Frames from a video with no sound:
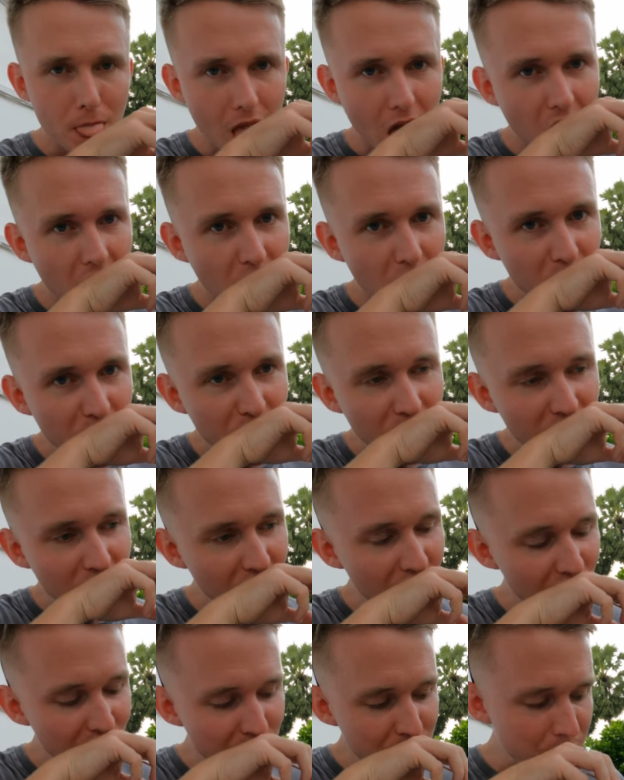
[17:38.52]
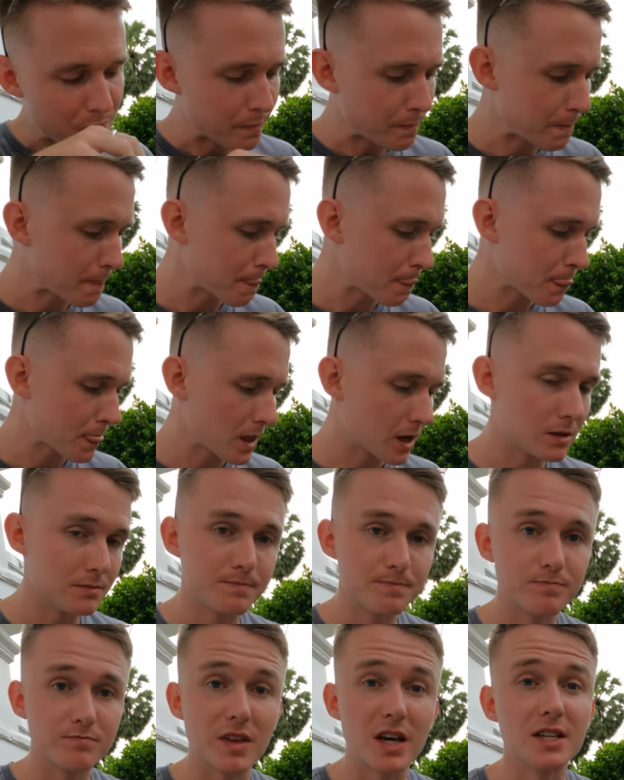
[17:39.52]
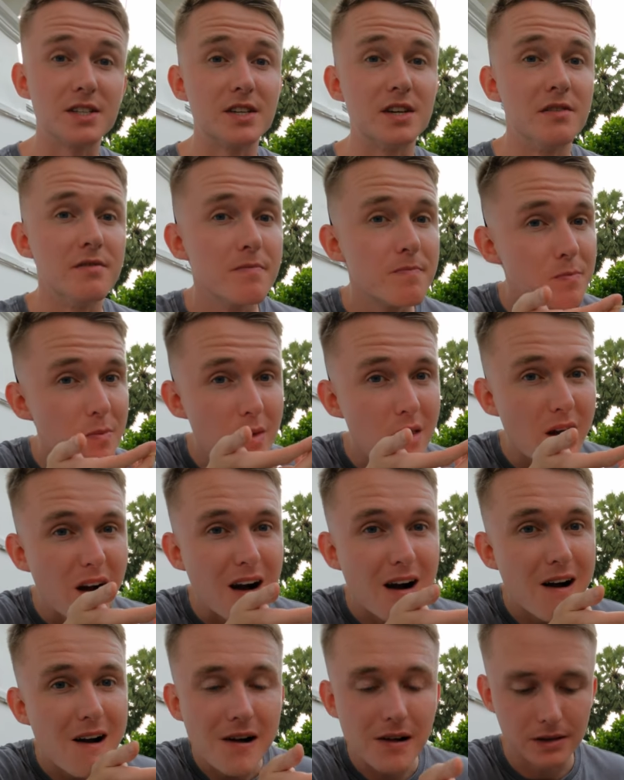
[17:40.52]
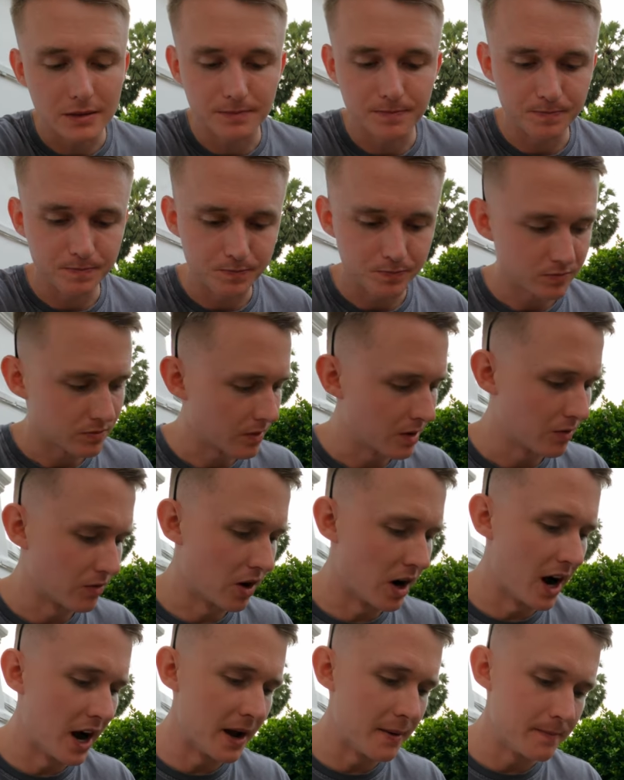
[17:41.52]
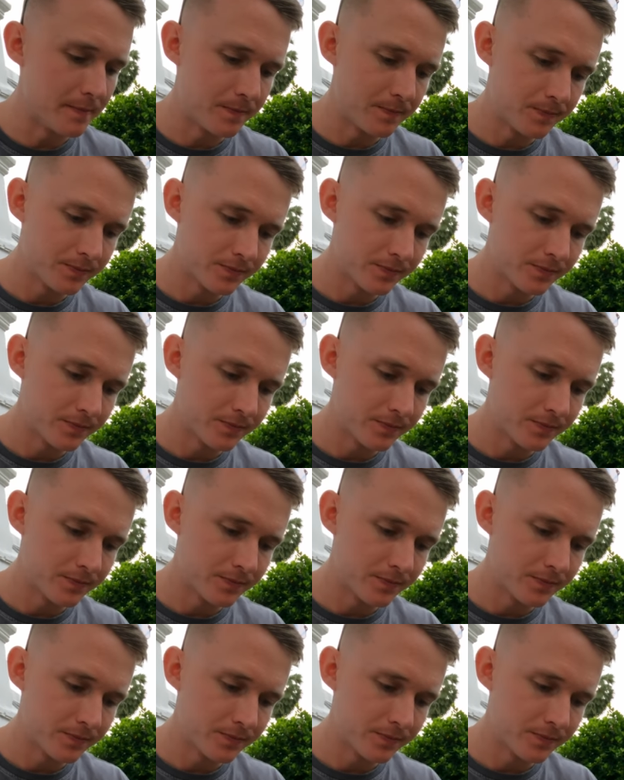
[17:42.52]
I could see. Thanks that, That's what I was picking. Right.